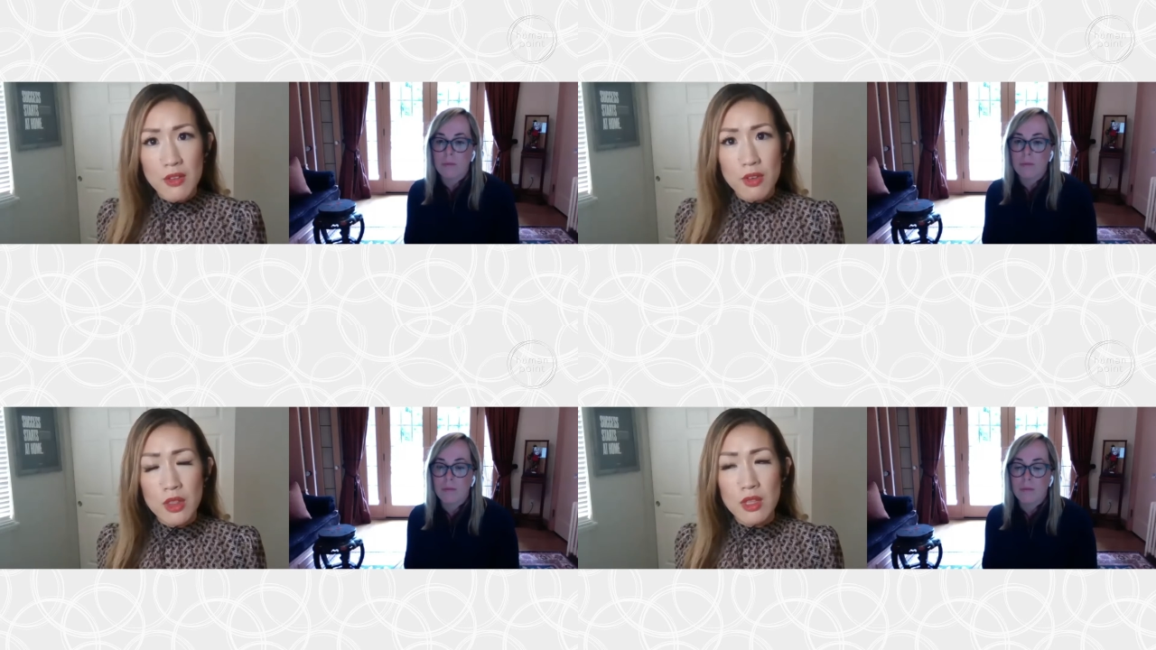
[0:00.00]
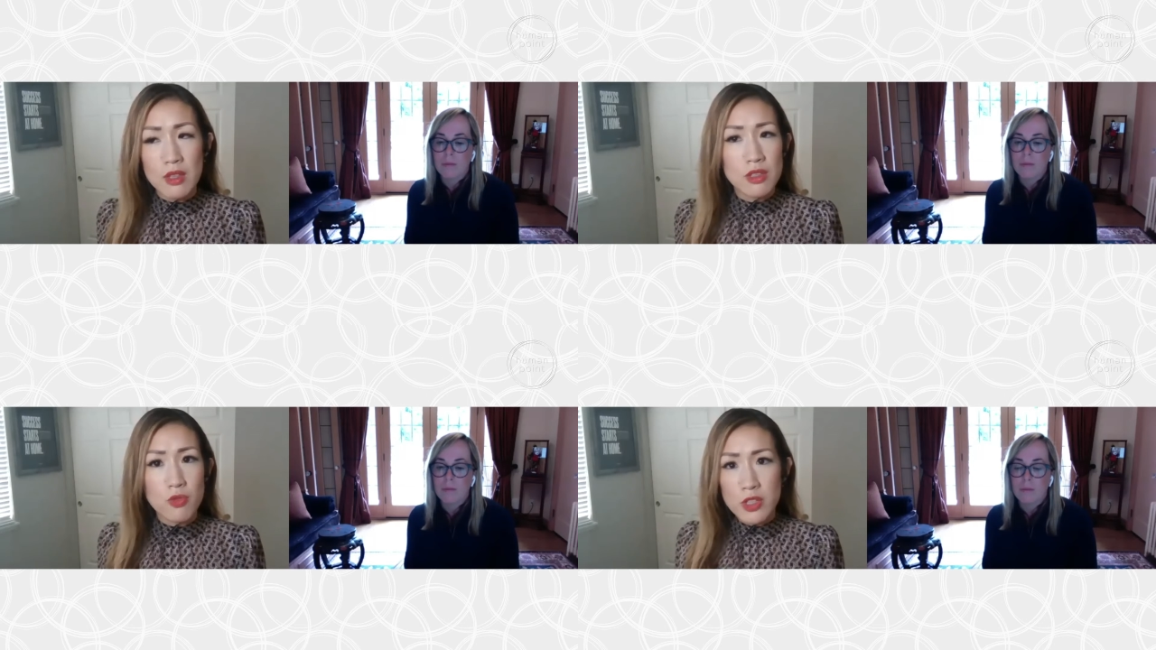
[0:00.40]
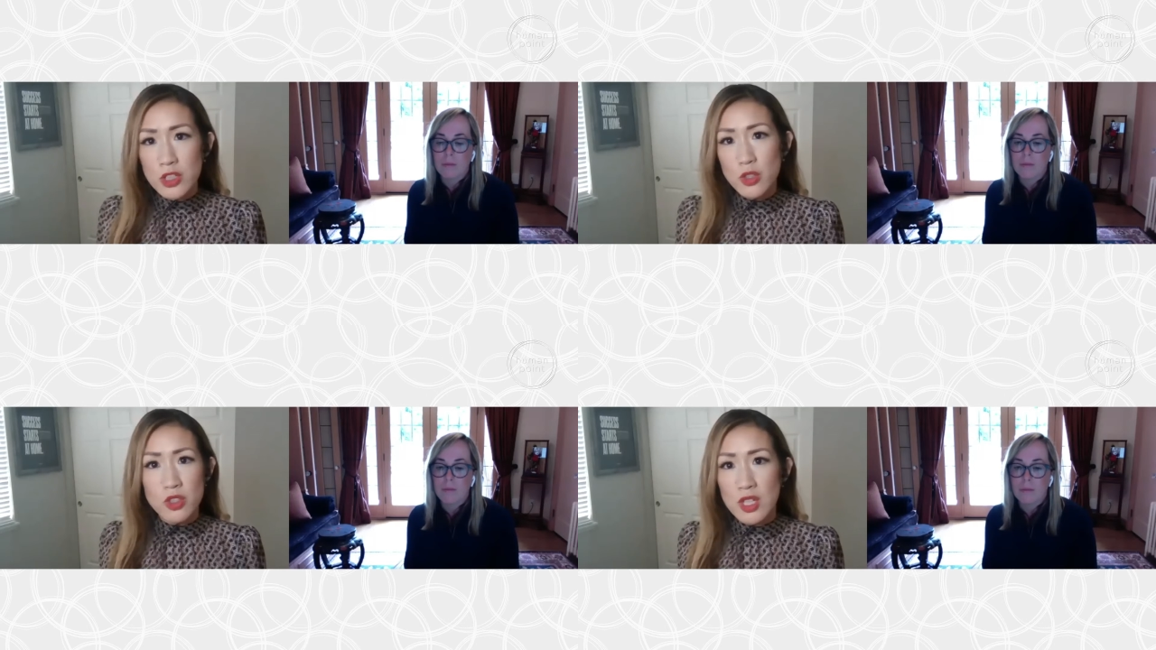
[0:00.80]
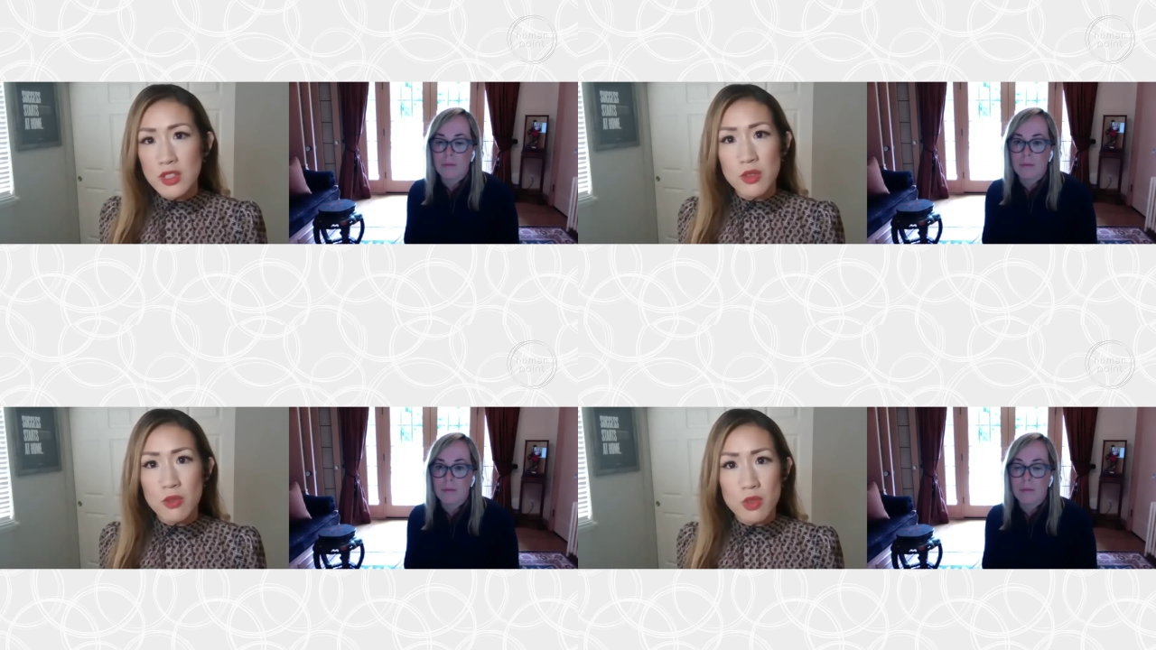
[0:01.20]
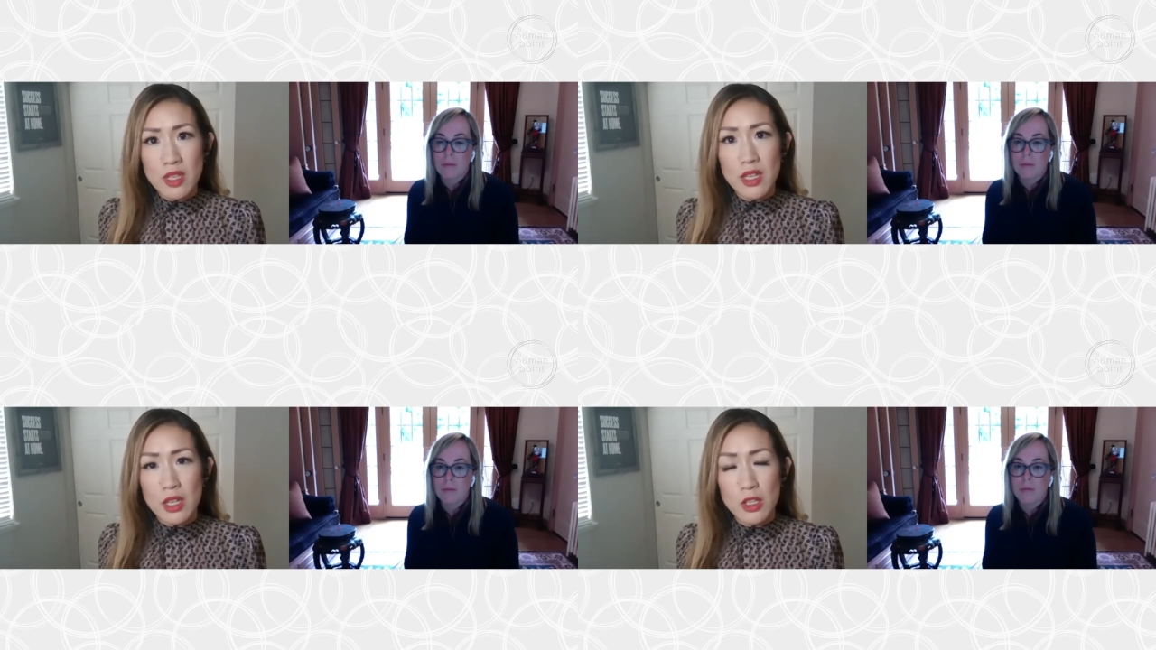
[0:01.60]
Speaker 1: this research doesn't
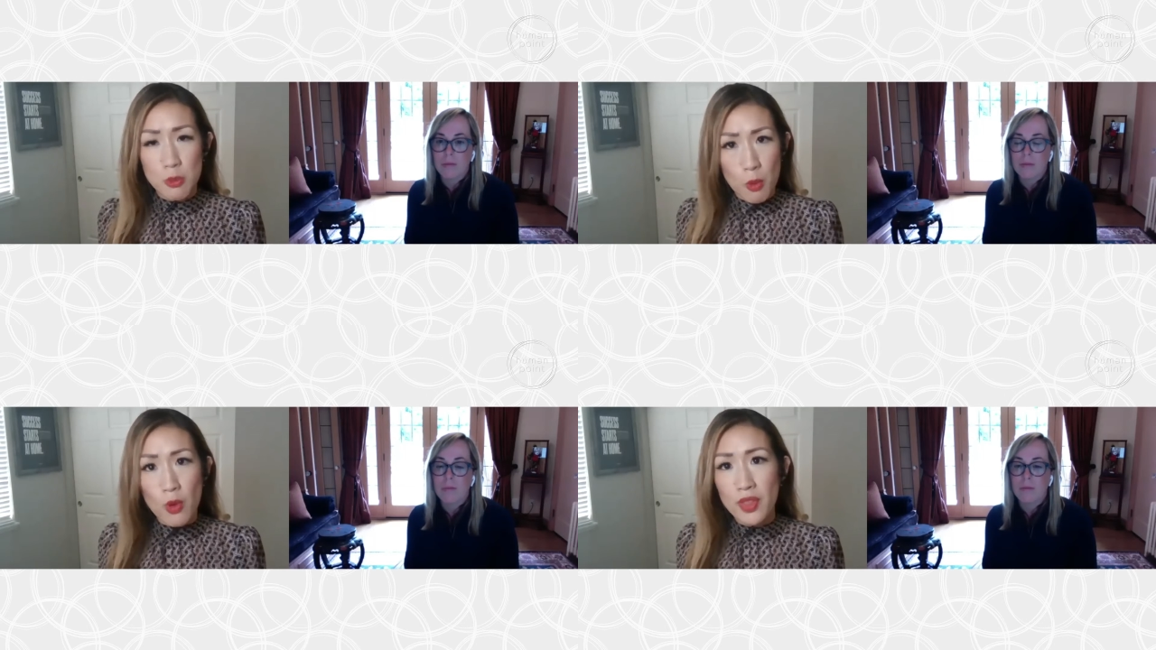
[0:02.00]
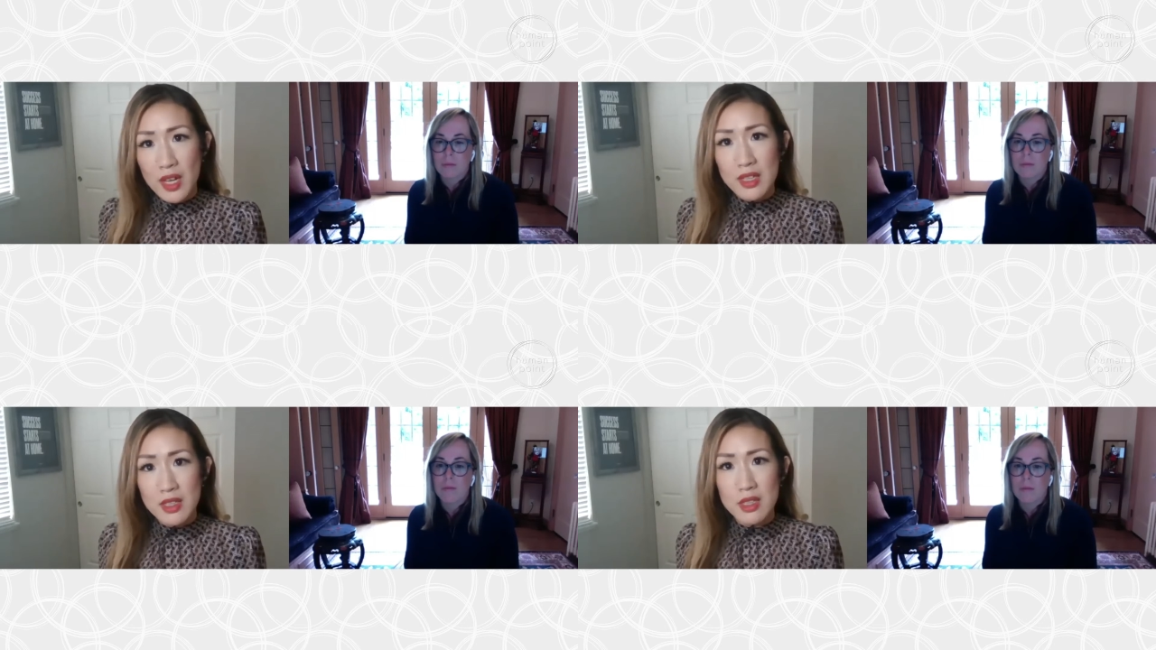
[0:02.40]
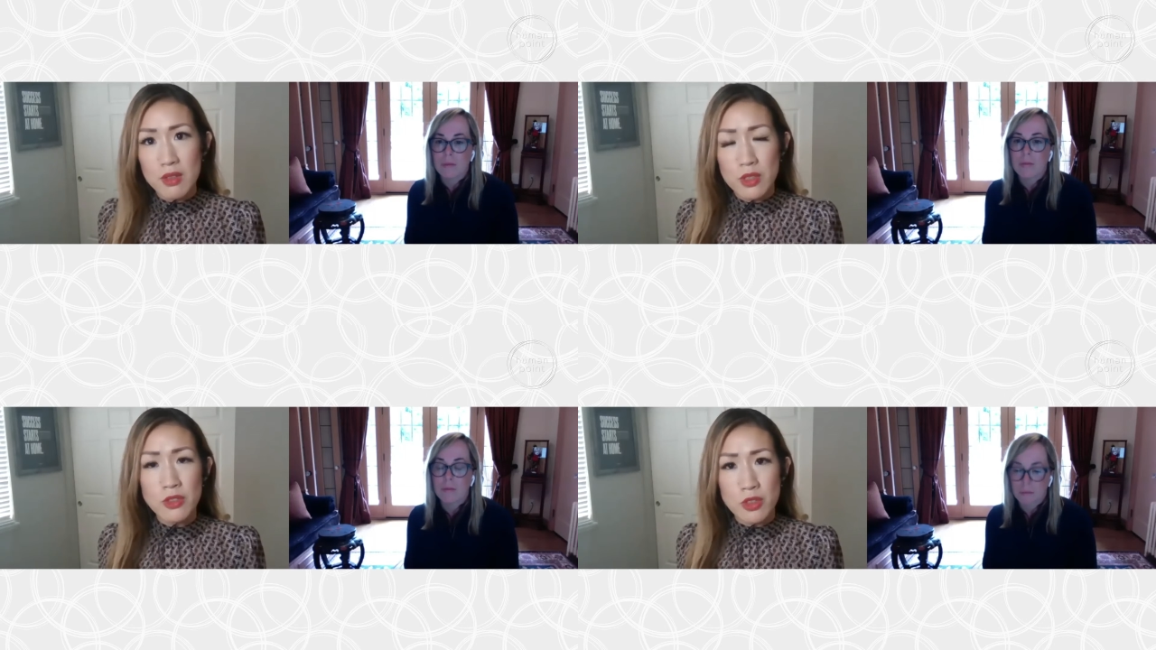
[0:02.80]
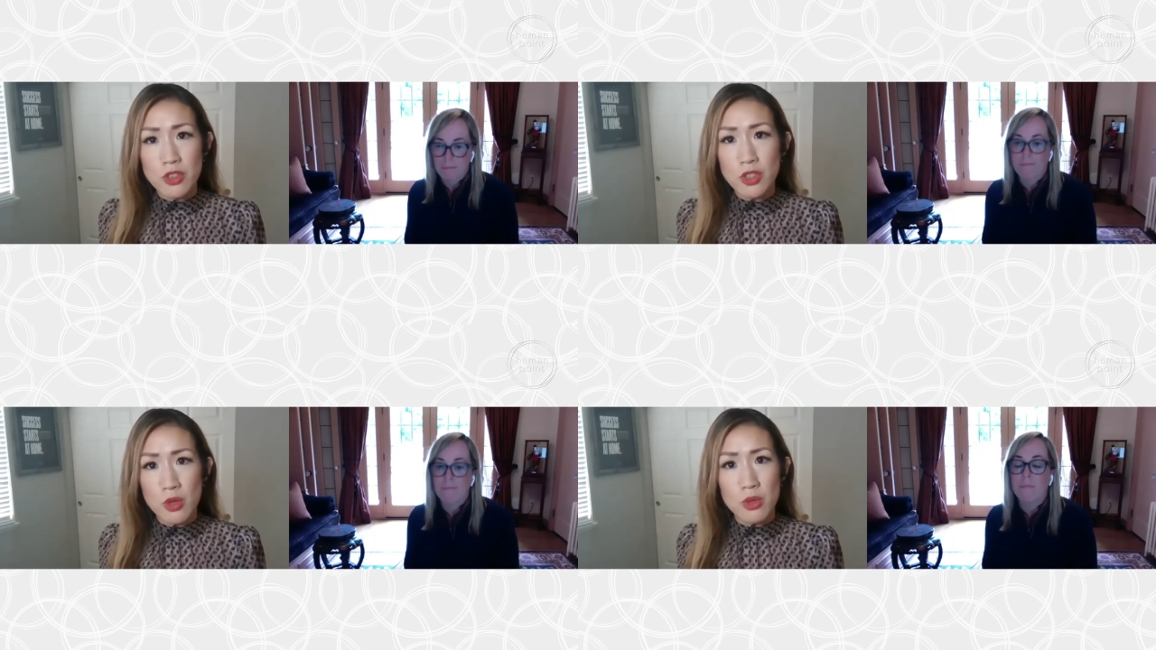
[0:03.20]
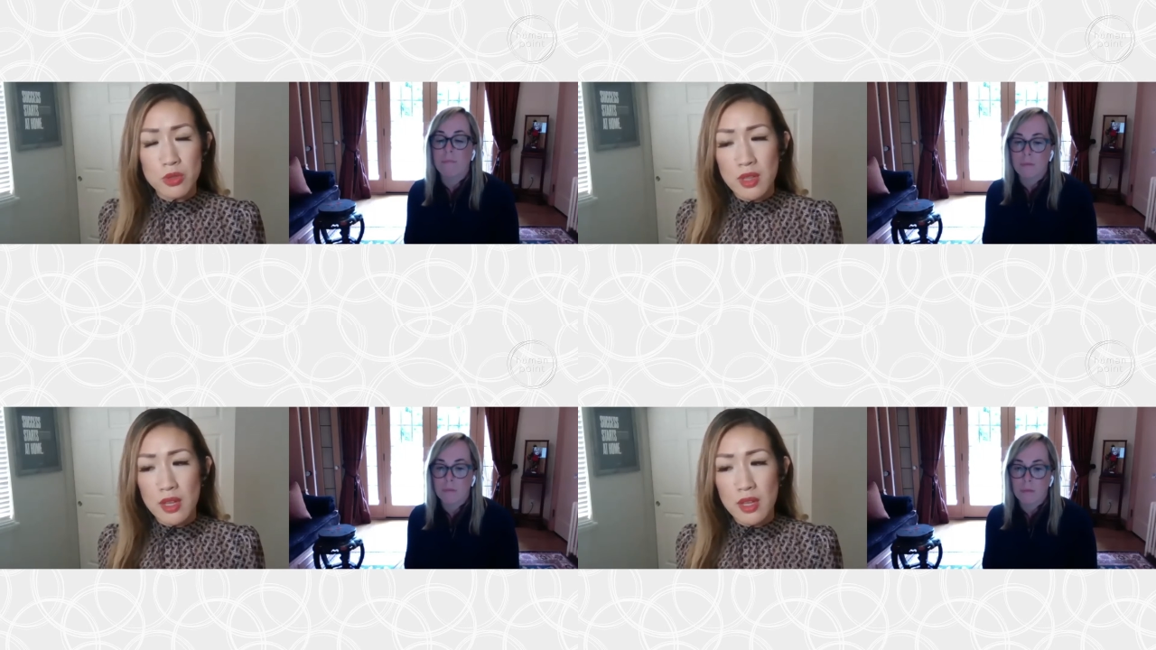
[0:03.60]
really support that. The research mm-hmm. shows
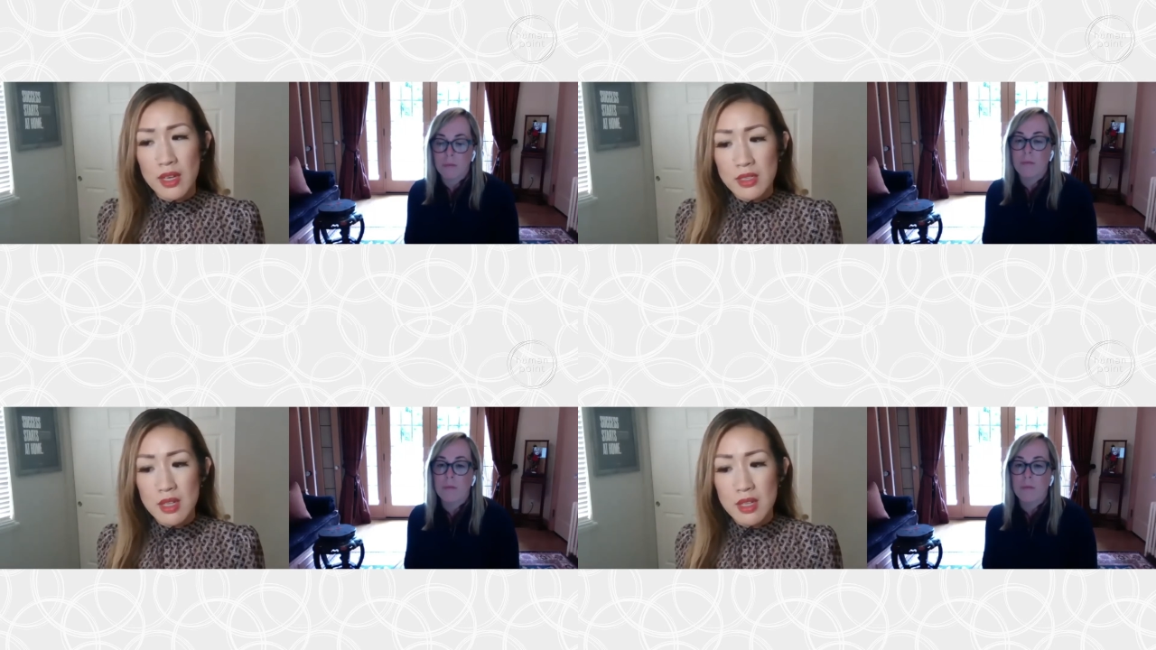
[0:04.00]
mm-hmm. that